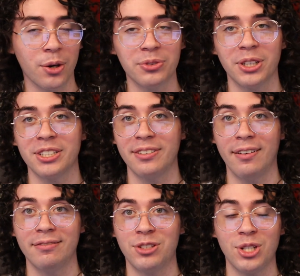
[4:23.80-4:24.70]
over her is
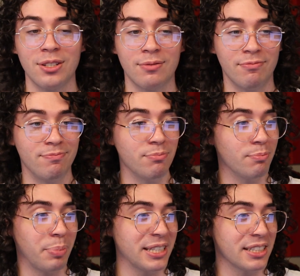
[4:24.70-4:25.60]
that she's
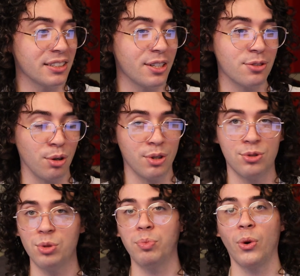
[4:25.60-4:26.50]
basically Sona
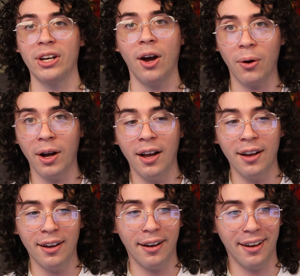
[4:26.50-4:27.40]

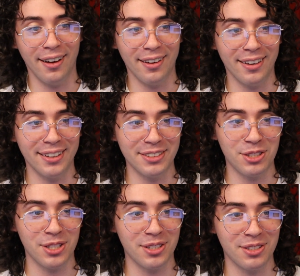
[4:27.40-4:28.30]
2.0.
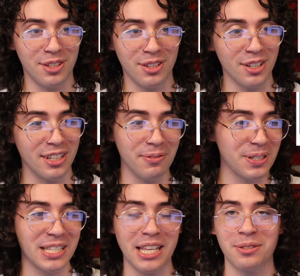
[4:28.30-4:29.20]
She does
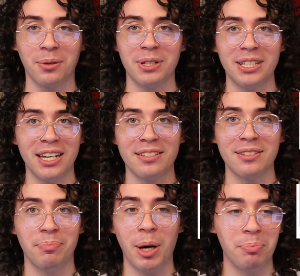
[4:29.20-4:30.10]
everything that Sona
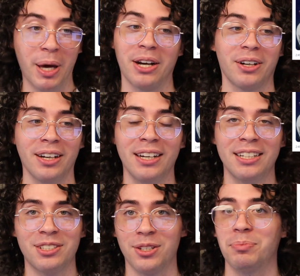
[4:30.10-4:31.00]
does, but better.
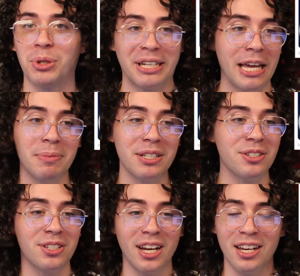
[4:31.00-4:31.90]
She does more
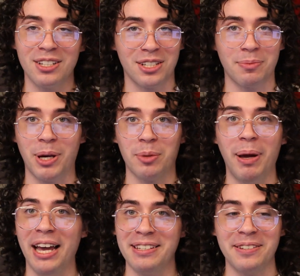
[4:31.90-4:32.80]
damage, she has a better
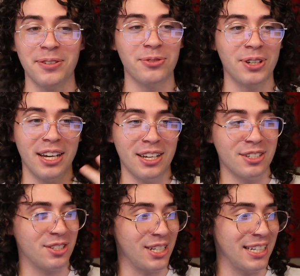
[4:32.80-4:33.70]
passive,
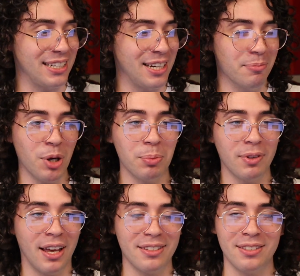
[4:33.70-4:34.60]
she
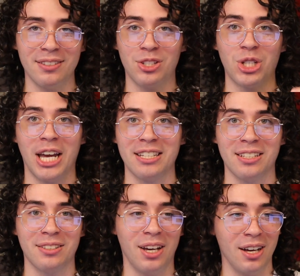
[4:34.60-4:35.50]
immobilizes, she has
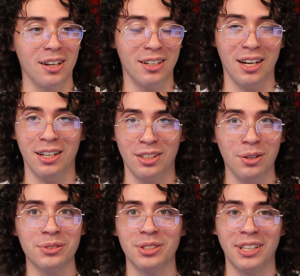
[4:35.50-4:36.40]
an
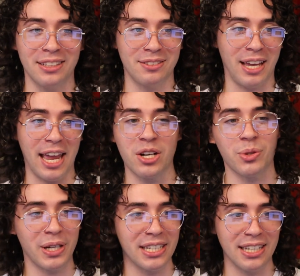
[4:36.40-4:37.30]
ult that's
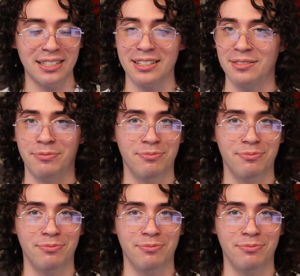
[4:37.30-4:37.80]
AoE that does